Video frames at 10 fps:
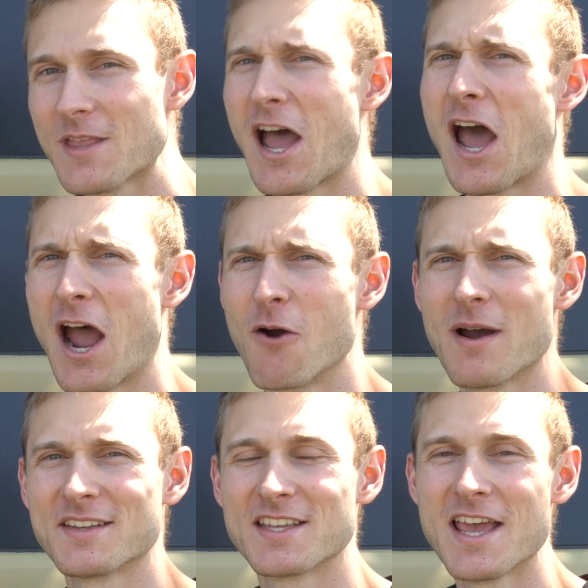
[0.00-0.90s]
I
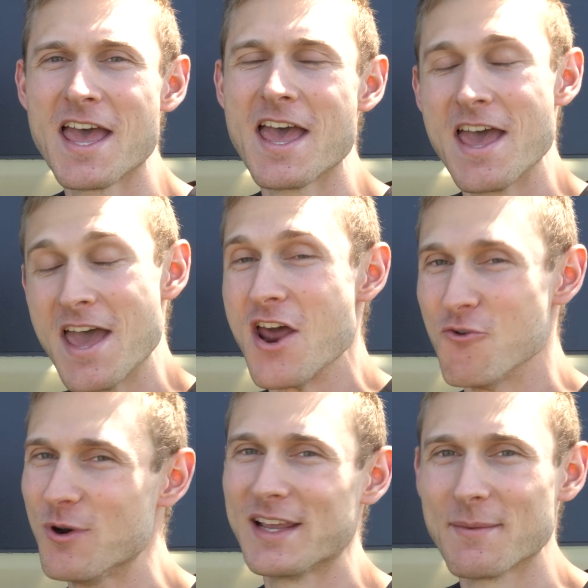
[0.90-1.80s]
was
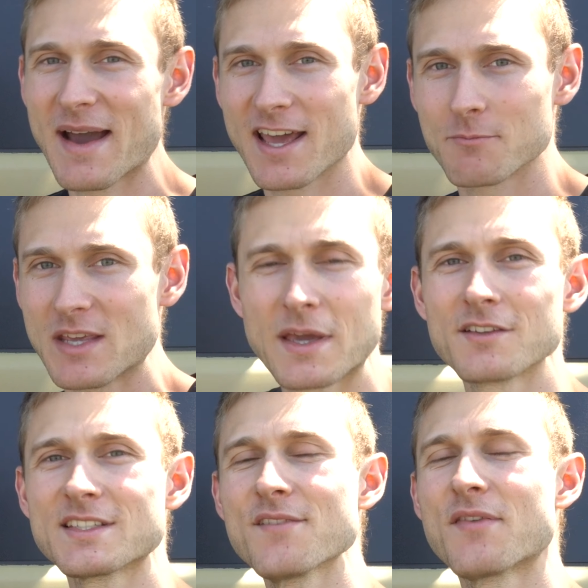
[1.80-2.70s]
really mad at me,
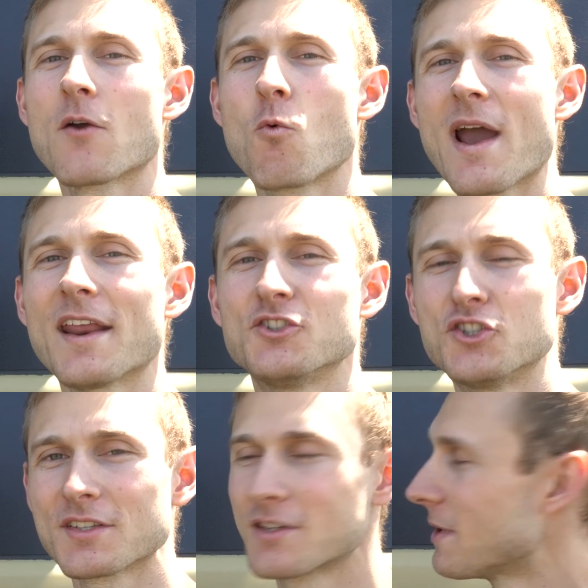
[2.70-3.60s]
because if I waited
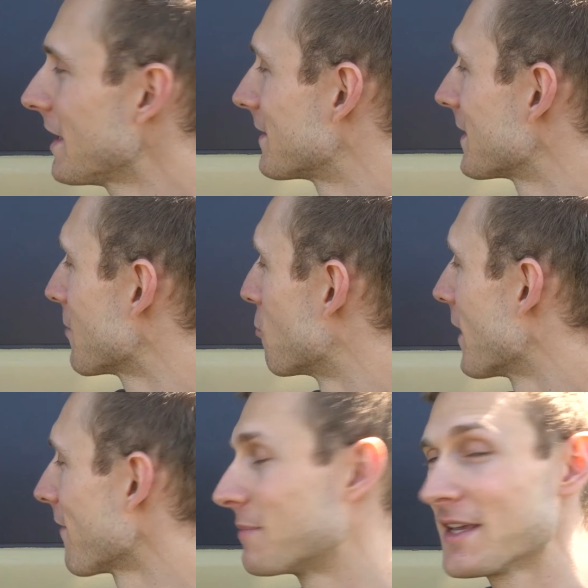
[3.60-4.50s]
just a bit, it would
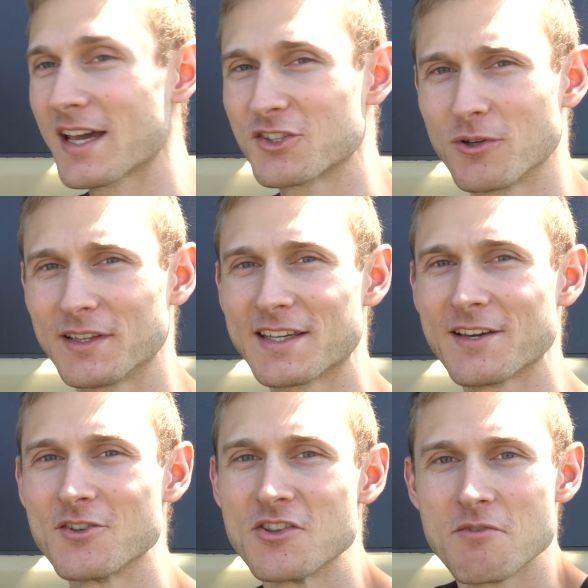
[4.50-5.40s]
have been actually
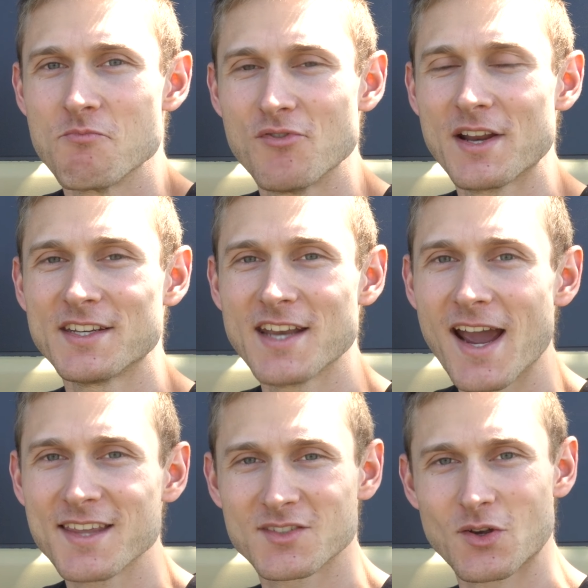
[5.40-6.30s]
a pretty
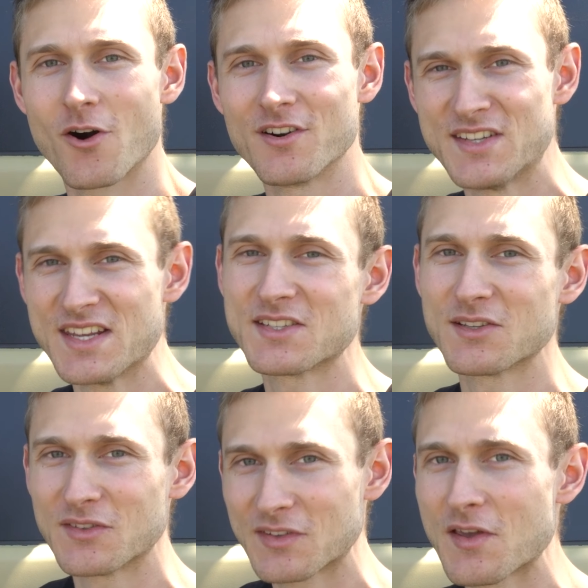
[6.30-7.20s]
nice or
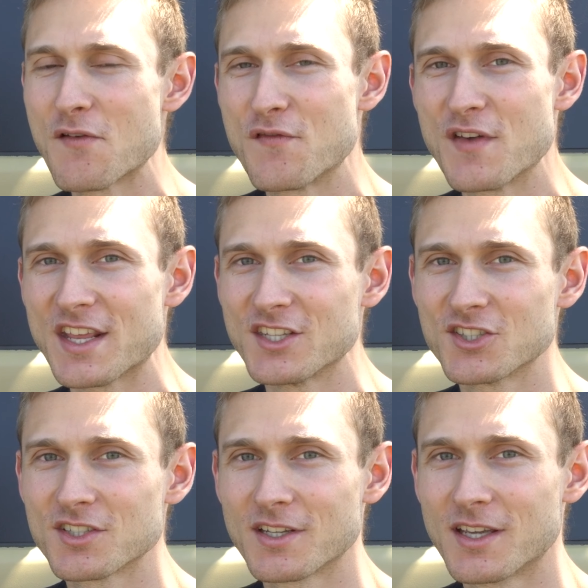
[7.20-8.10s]
decent
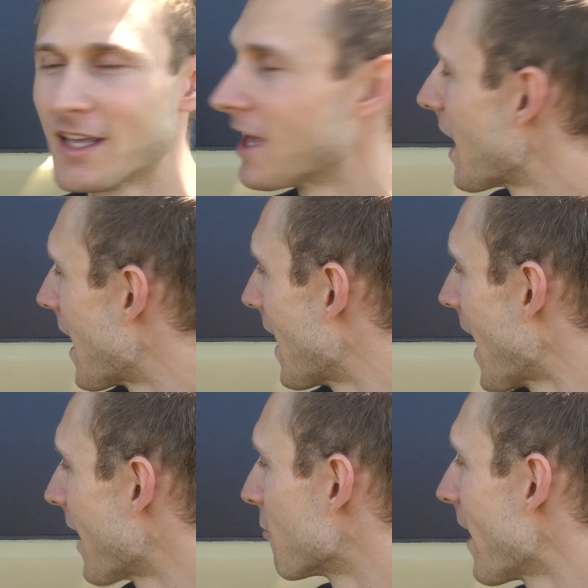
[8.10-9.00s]
finish.
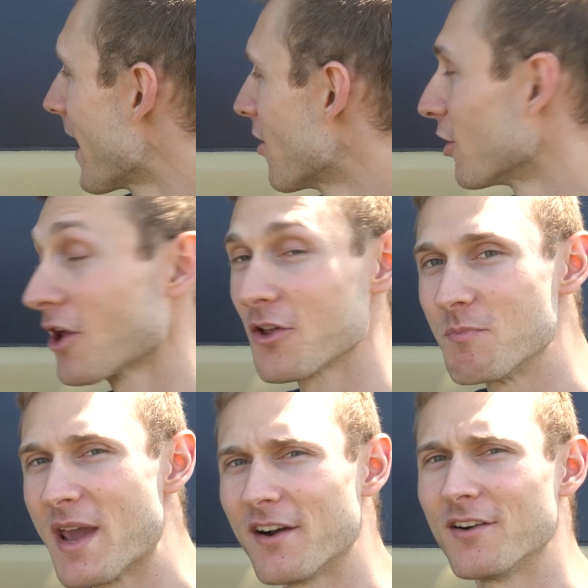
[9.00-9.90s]
Anyway, a lot
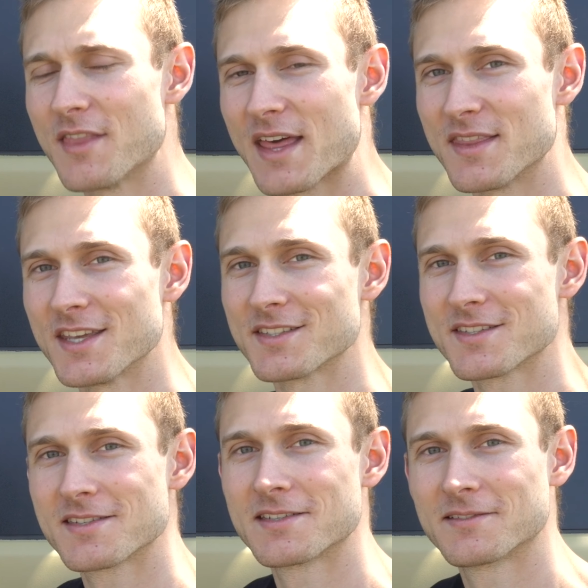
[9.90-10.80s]
better than
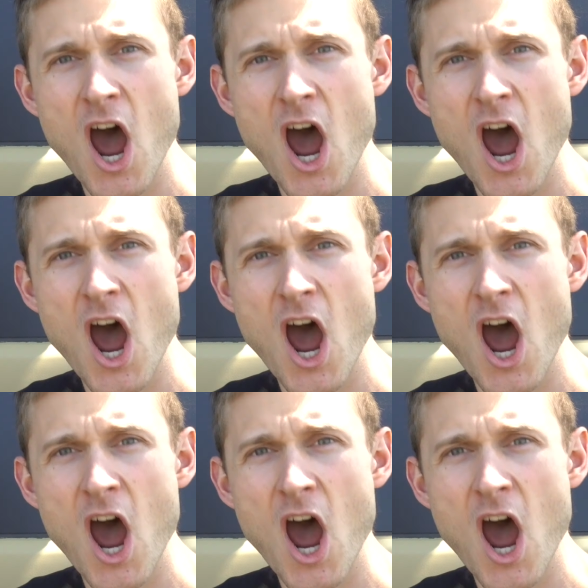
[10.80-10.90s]
this.